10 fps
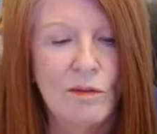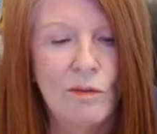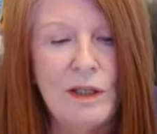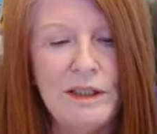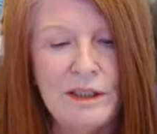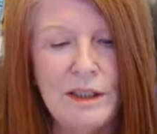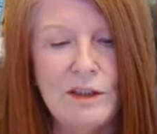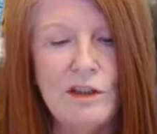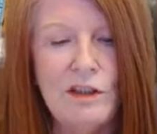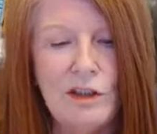We
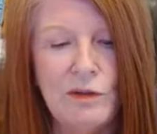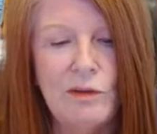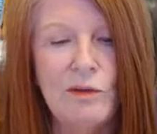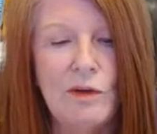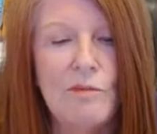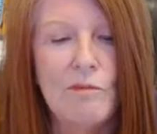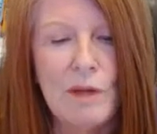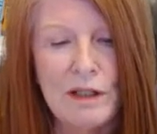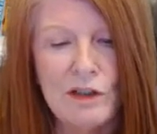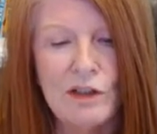send you
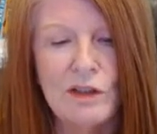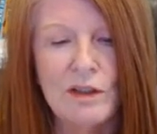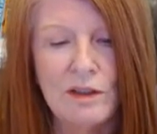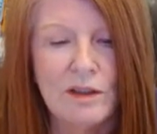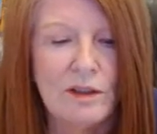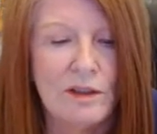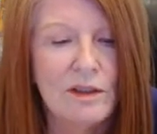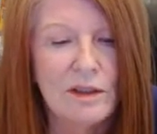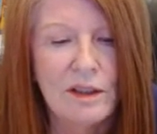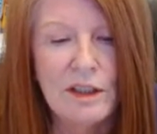much
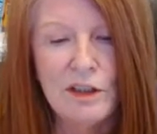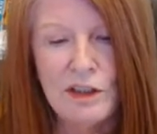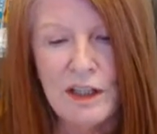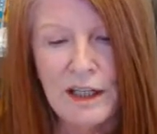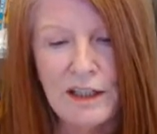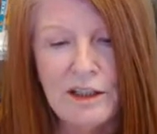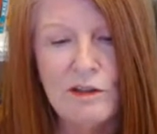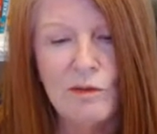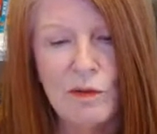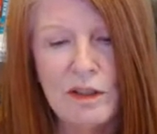
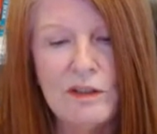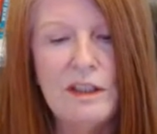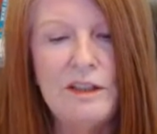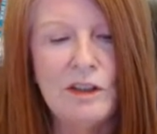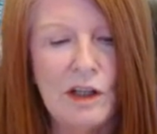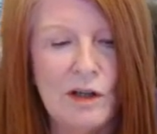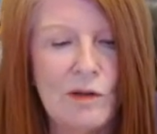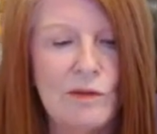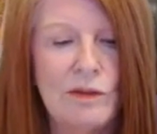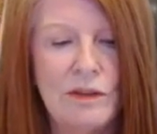contained within these
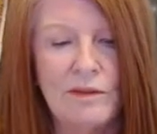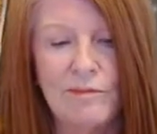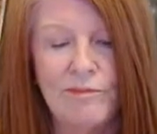codes.